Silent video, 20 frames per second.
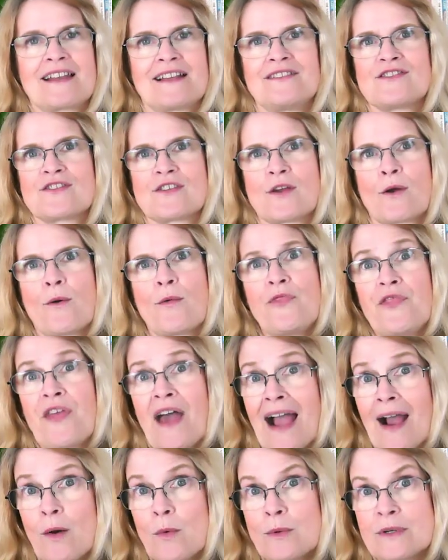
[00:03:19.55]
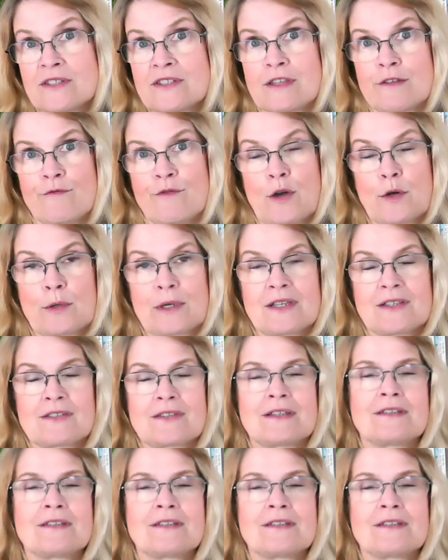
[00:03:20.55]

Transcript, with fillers: And so that was the focus.